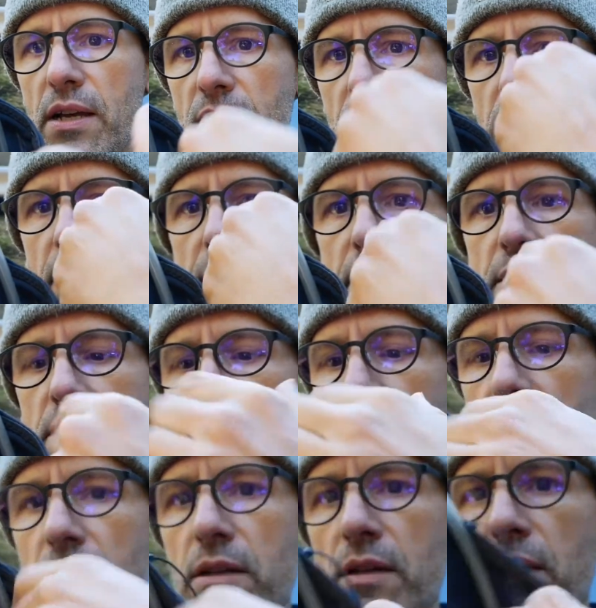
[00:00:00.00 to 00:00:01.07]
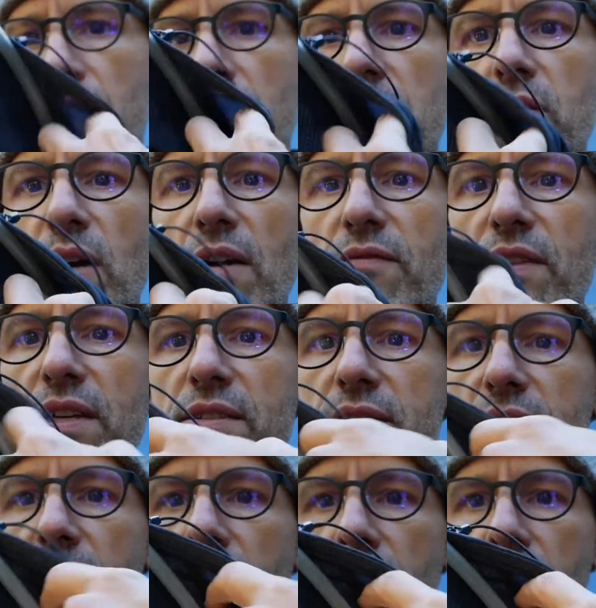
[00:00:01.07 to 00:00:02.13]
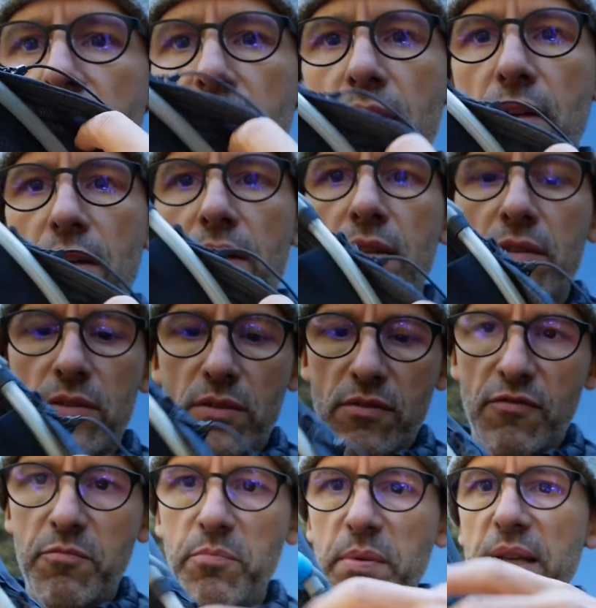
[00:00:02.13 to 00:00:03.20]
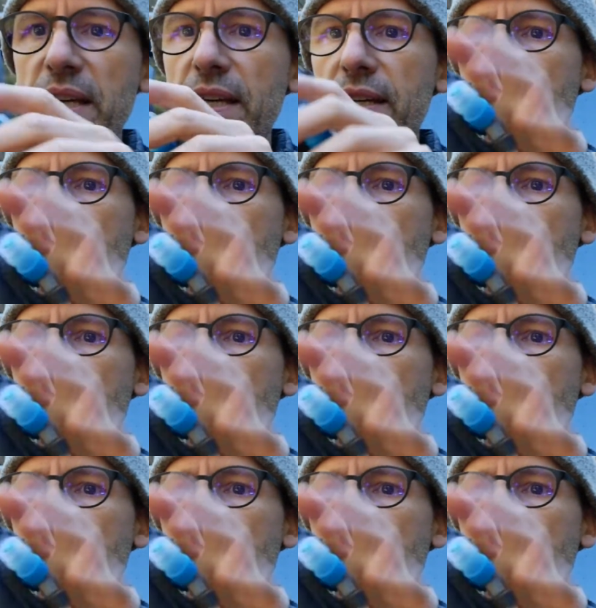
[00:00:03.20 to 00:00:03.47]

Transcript: here, you have this sort of big